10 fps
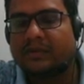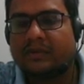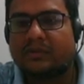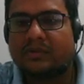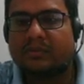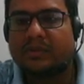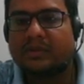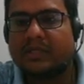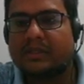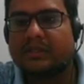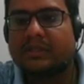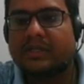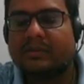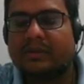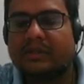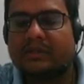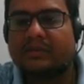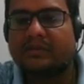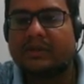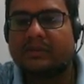So it means that theta minus
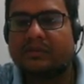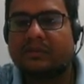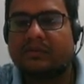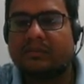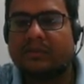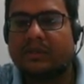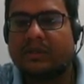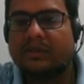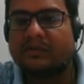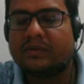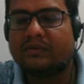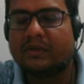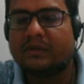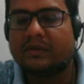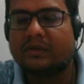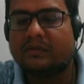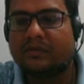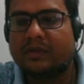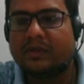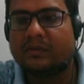phi, so from here if we
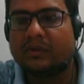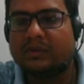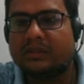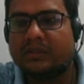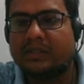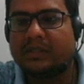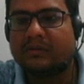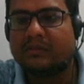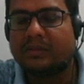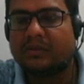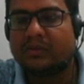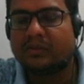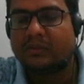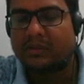find cos theta, that will be equal to